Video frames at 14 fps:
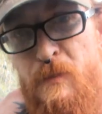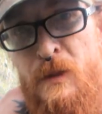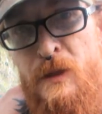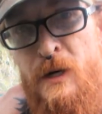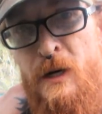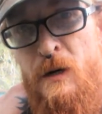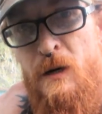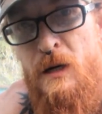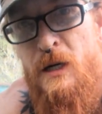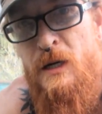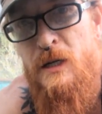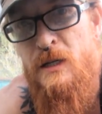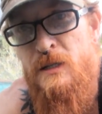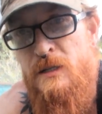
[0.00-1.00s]
there
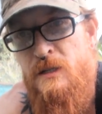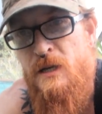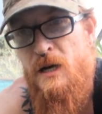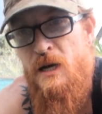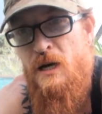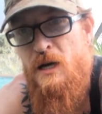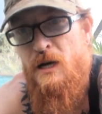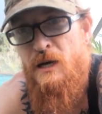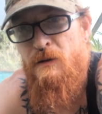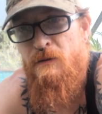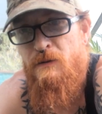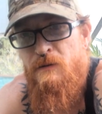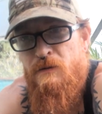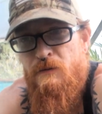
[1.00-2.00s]
is,
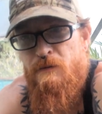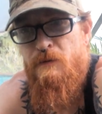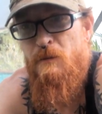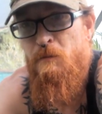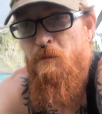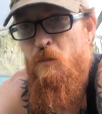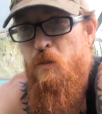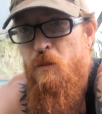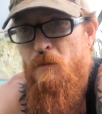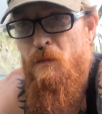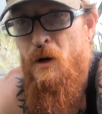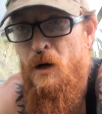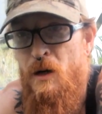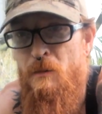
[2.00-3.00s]
from
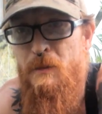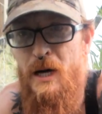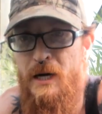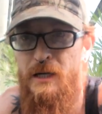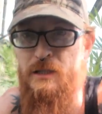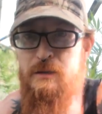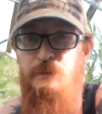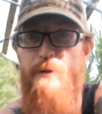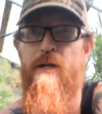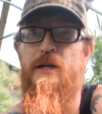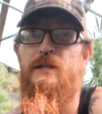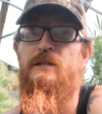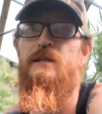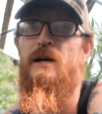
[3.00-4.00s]
all my
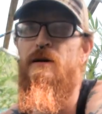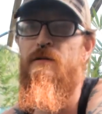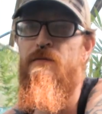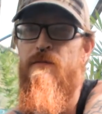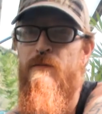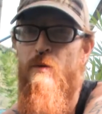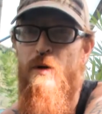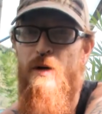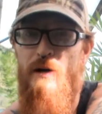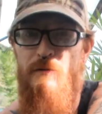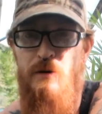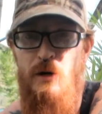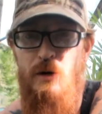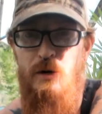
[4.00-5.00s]
experience, what
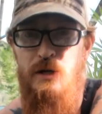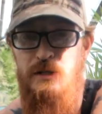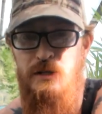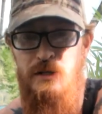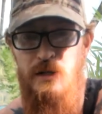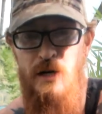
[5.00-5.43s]
I've noticed,